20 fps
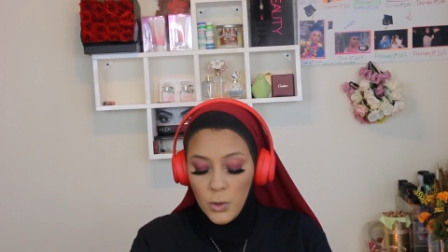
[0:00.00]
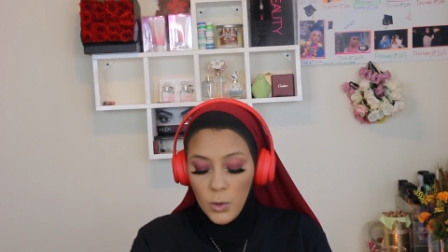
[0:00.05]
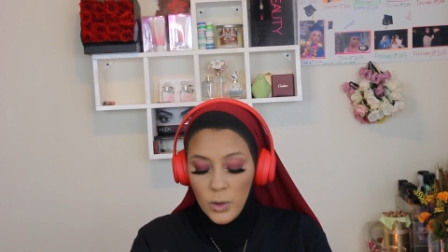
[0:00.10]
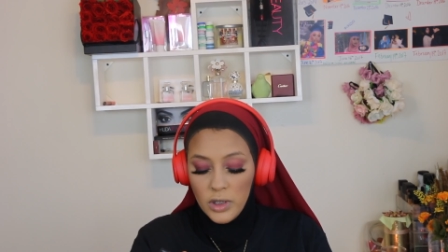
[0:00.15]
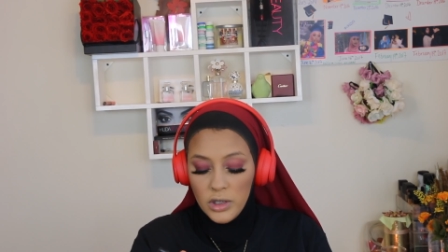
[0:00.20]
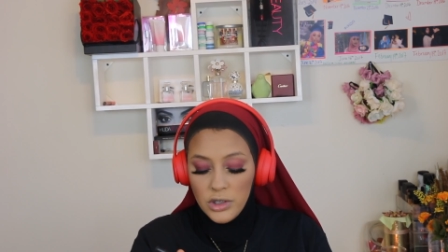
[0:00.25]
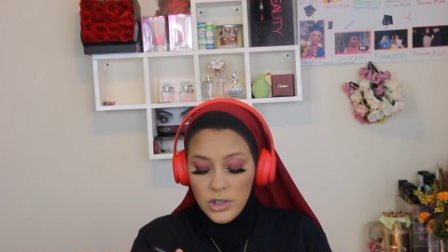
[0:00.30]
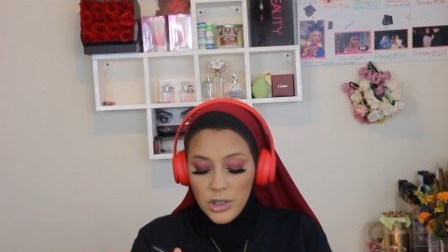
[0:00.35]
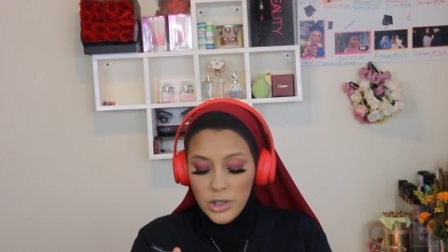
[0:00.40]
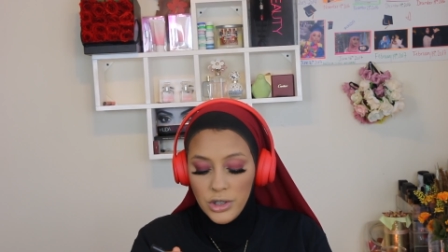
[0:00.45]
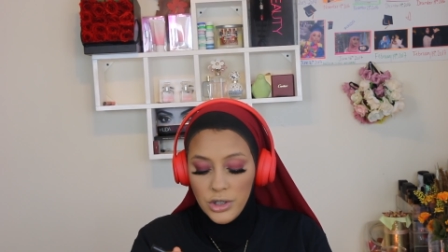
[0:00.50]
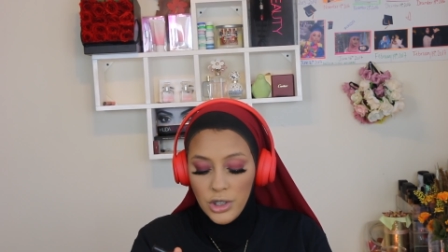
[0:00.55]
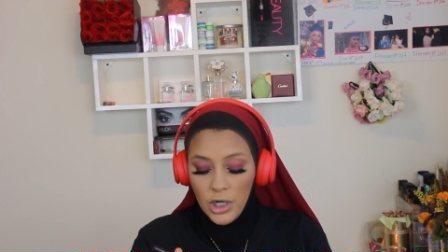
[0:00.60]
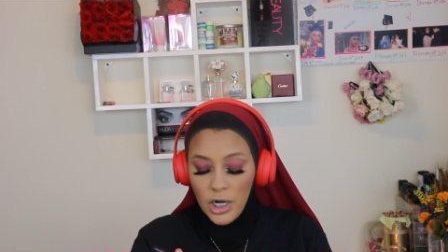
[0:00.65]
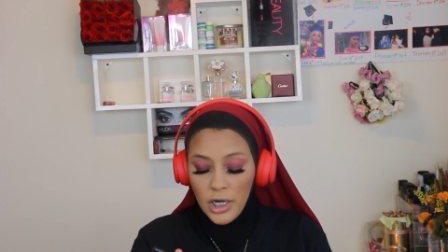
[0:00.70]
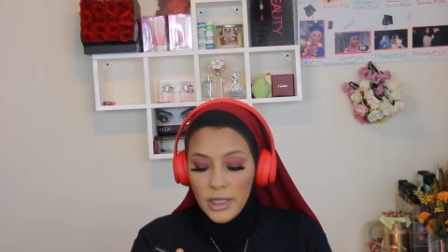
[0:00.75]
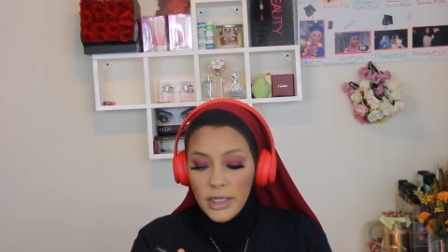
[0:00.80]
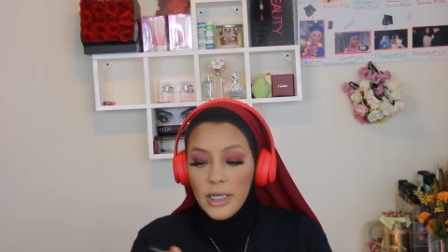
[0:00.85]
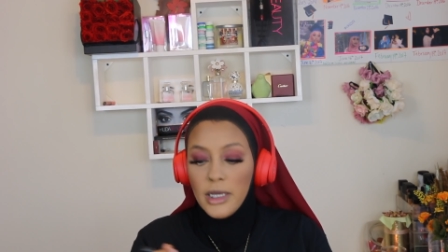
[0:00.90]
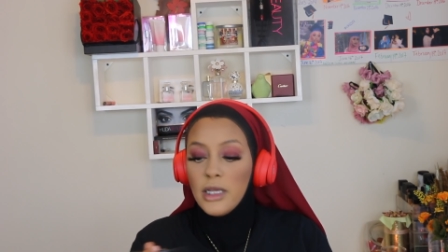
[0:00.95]
going to
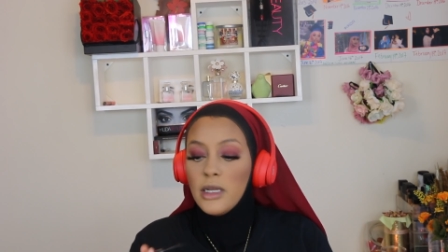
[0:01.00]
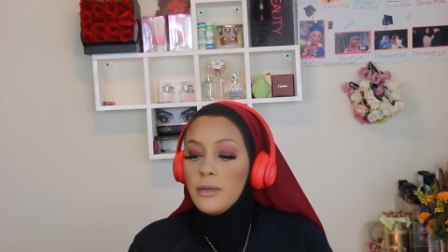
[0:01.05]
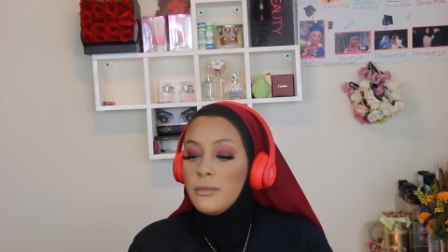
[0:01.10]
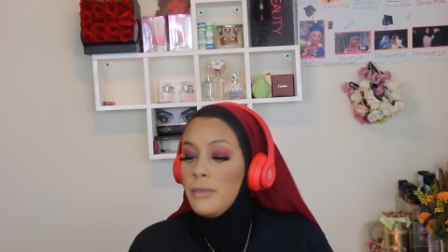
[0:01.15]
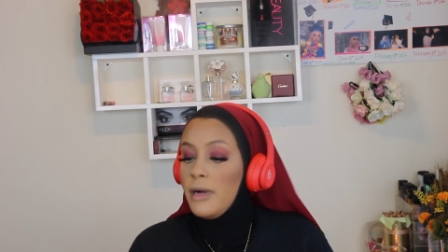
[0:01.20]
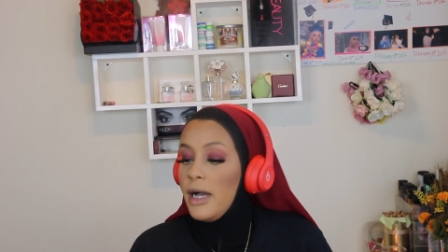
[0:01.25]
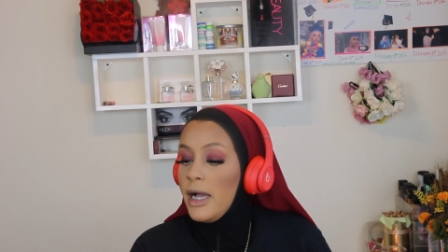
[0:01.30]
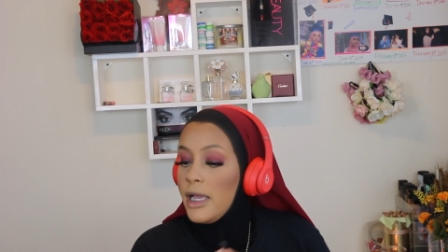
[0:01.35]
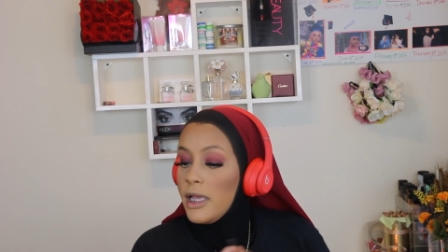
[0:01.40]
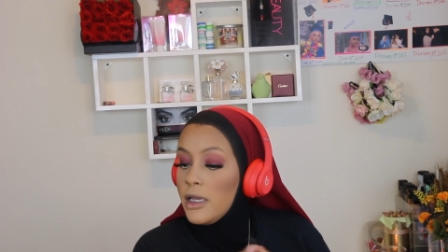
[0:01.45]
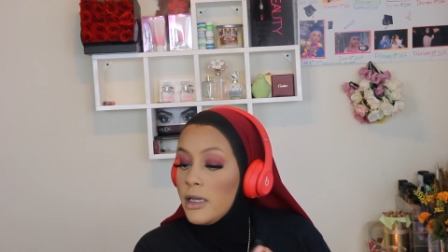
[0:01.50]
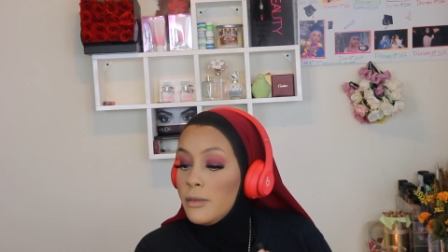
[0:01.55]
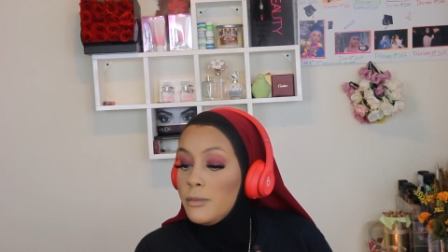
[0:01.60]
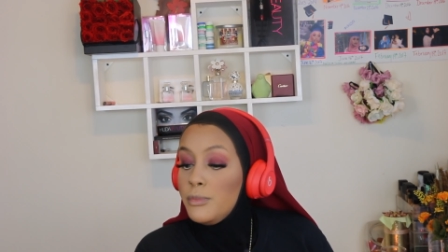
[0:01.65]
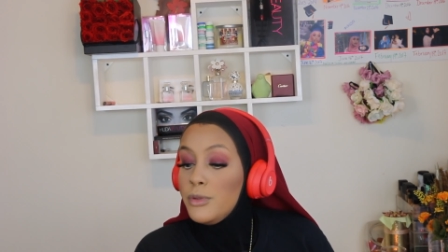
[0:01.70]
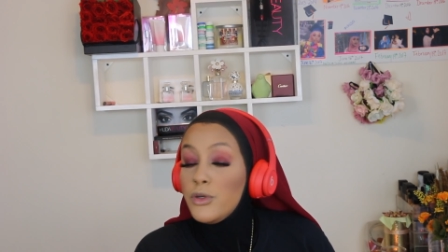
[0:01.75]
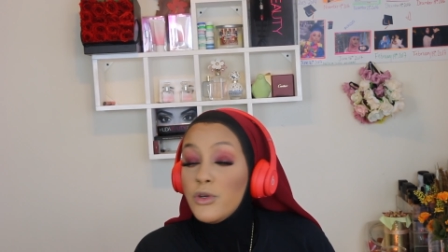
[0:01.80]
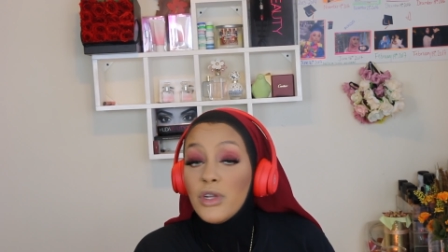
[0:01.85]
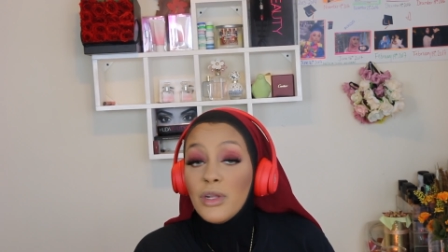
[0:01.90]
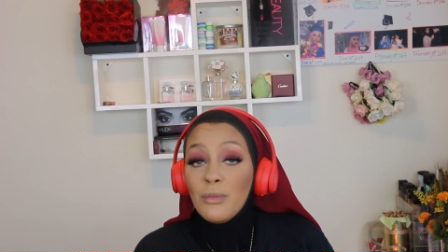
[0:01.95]
darken my
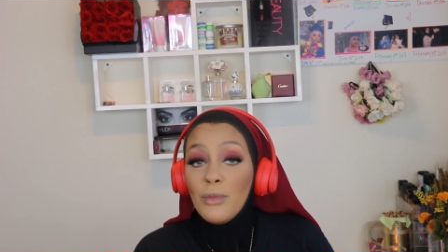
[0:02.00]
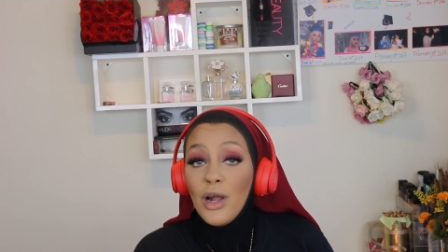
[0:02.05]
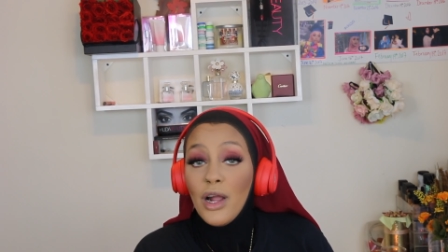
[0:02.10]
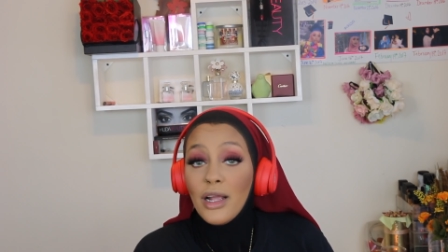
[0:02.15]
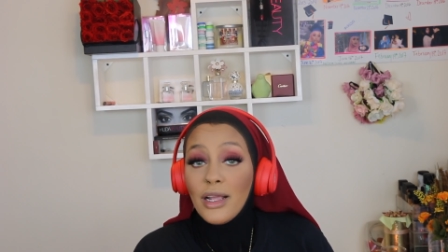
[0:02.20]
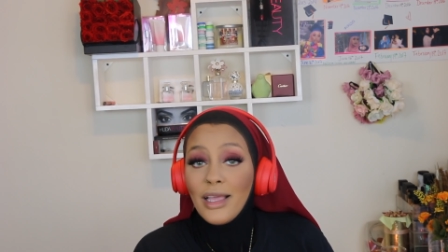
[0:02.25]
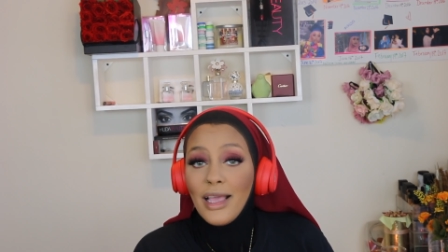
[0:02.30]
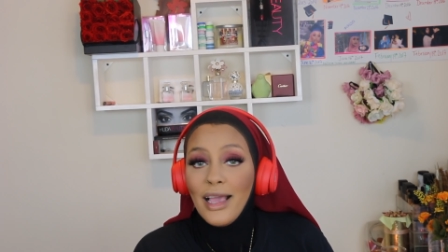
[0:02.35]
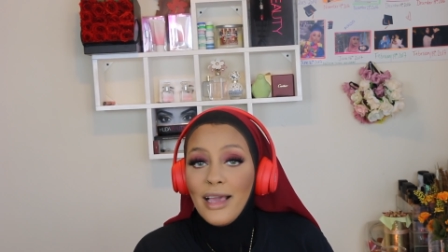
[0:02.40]
beauty mark.